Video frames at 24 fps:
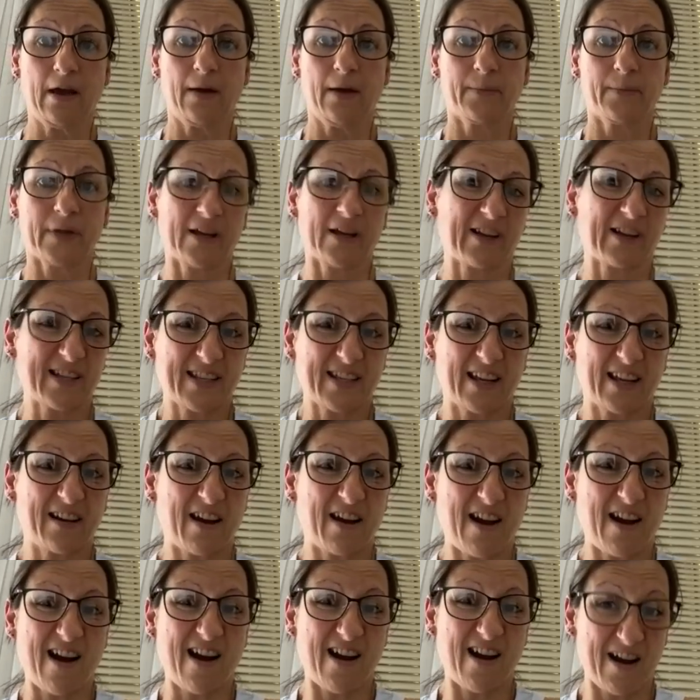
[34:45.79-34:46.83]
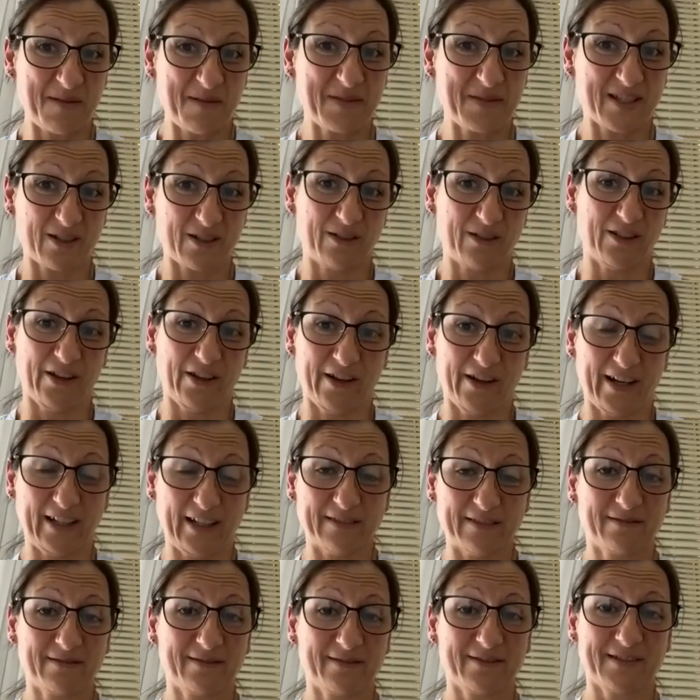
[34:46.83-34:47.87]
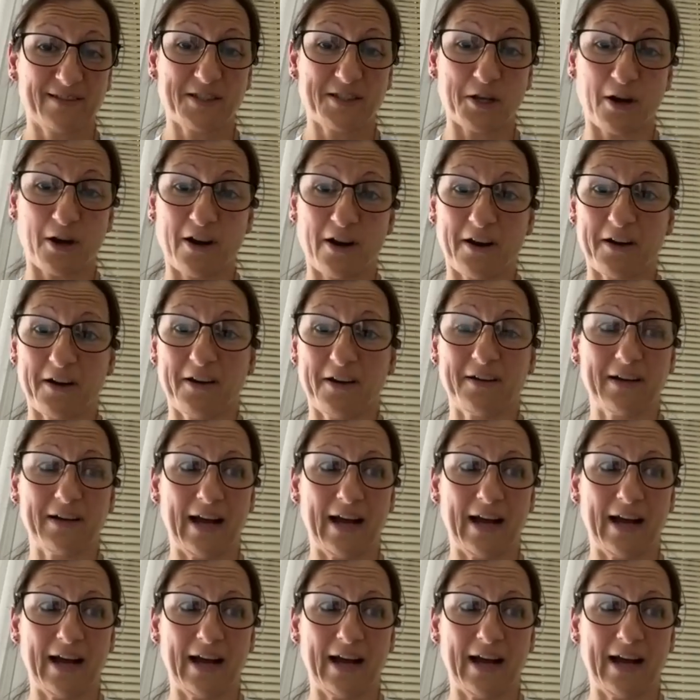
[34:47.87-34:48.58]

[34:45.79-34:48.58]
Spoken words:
but like I said, I'm still learning. So